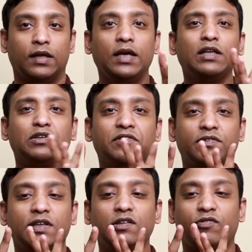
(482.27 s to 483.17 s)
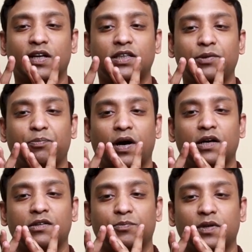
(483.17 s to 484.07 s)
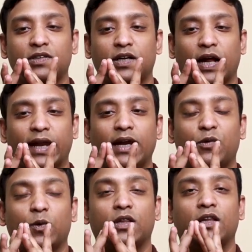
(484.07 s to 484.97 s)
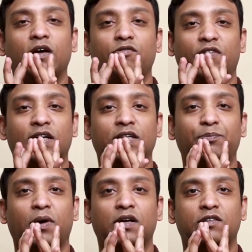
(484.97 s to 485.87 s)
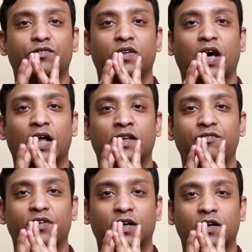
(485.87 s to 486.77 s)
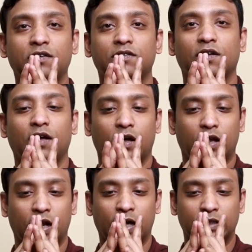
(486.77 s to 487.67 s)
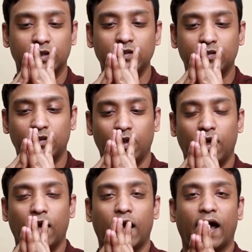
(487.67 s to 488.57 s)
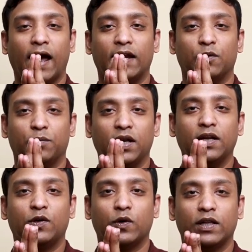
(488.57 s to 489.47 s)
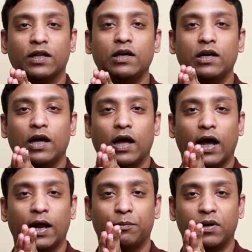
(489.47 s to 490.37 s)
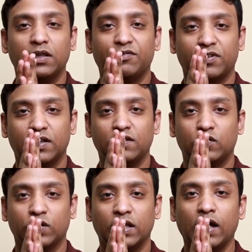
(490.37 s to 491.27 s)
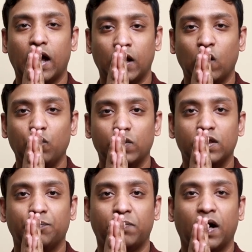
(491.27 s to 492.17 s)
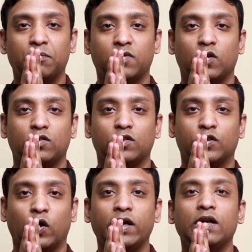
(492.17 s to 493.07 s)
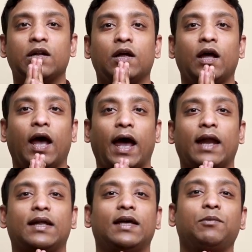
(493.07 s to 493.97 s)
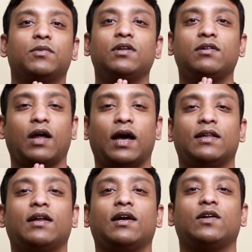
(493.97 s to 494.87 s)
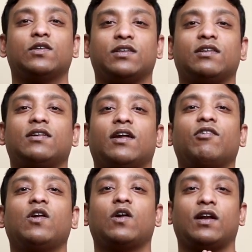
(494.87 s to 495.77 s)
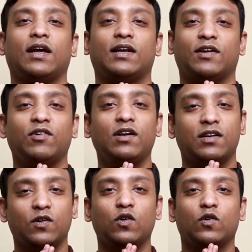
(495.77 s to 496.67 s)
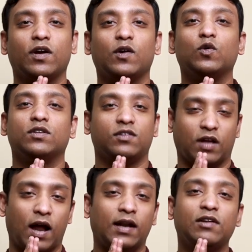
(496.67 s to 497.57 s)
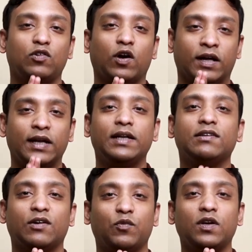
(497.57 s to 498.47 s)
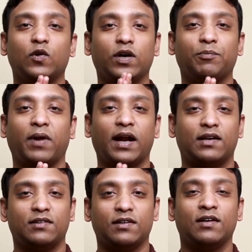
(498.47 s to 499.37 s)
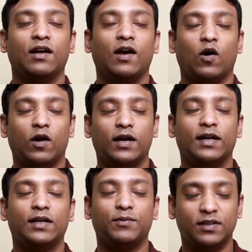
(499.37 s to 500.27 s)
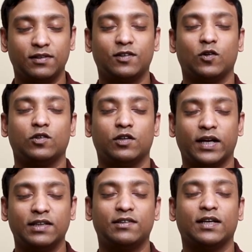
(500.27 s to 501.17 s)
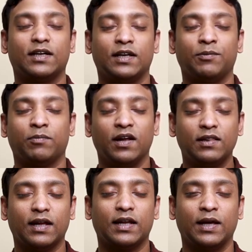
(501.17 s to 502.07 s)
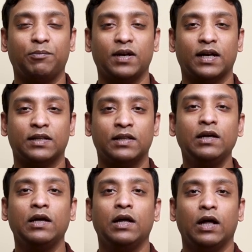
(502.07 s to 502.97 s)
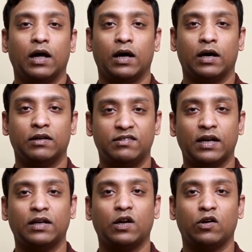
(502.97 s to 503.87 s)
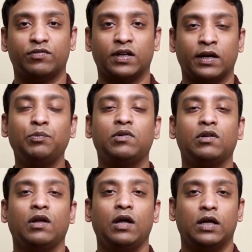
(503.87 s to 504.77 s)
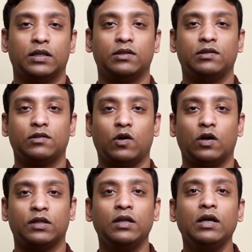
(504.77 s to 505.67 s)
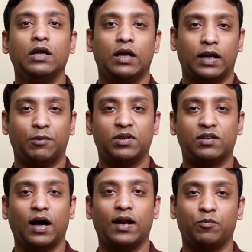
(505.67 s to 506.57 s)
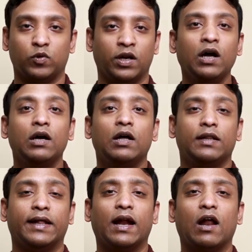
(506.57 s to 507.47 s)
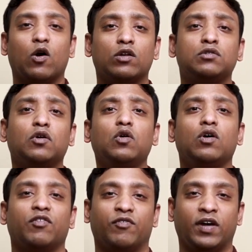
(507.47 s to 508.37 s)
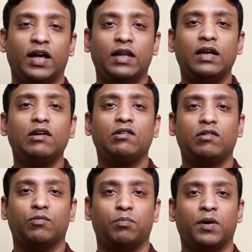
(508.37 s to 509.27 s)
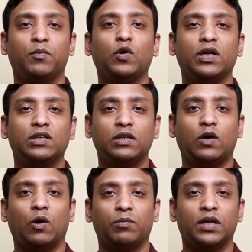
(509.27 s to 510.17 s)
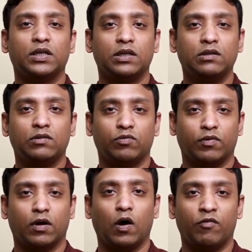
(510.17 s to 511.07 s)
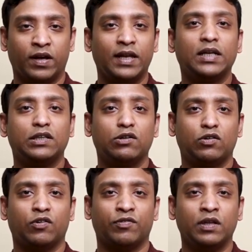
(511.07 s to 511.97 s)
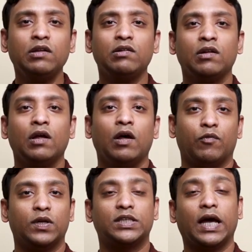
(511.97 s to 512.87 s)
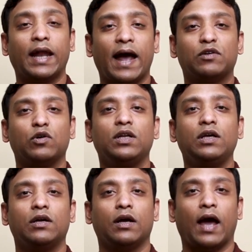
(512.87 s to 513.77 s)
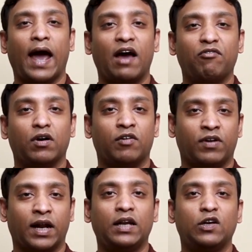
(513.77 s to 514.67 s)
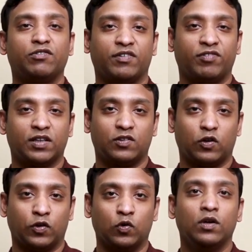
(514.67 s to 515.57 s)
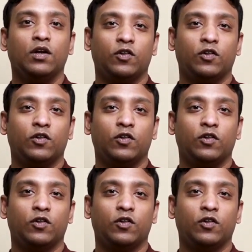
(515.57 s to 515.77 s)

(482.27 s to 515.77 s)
Each of these fleshy parts must connect with the fleshy parts of the other fingers like this, and you bring it together and bring the fingers together along with the palms also joined, and keep this either at your chest level or neck level. You can do this. Unless you are greeting someone, you can practice it on a daily basis. Close your eyes, take a deep breath, and keep it at the center of the ribs. This is called the namaskara mudra. There are also various permutation combinations, variations of these, which can actually have a variety of effects on you.